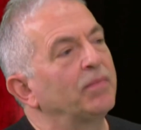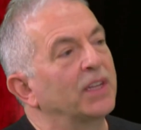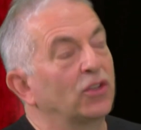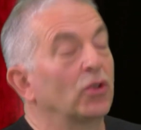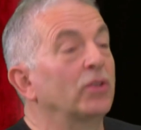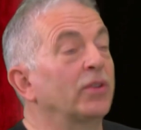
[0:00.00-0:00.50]

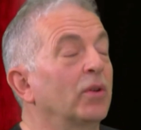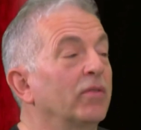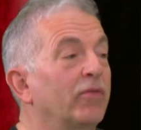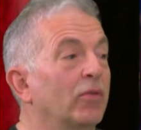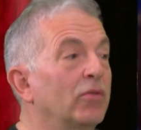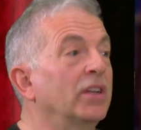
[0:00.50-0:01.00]
It's also good
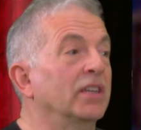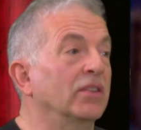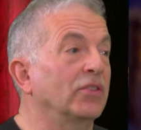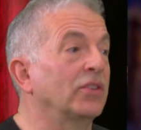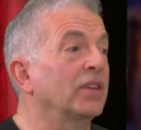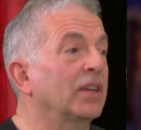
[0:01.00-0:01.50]
for
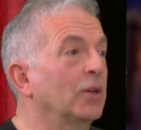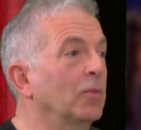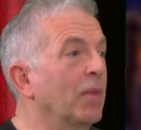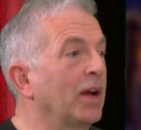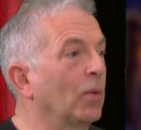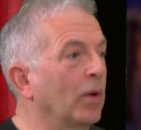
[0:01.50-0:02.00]
runners who
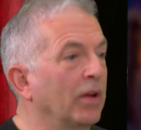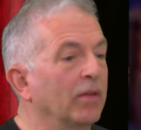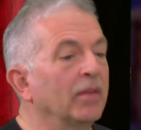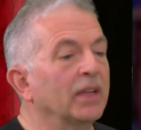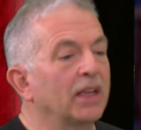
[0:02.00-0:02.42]
might want